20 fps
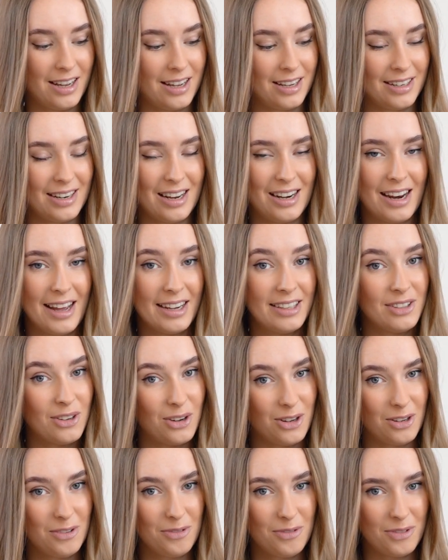and I liked
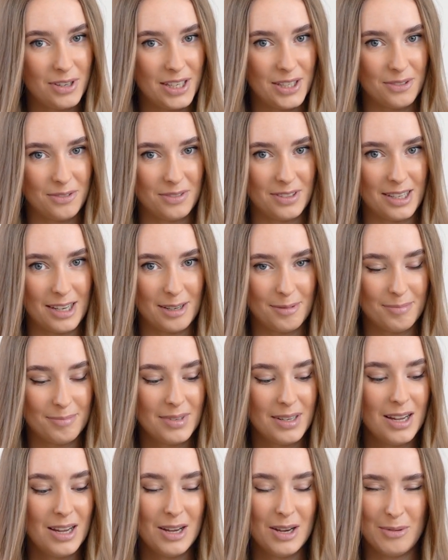all three of
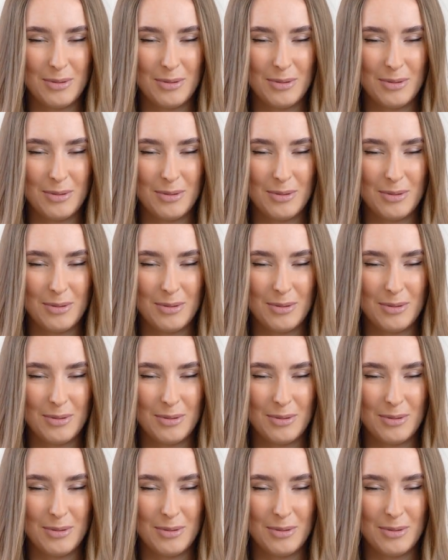them,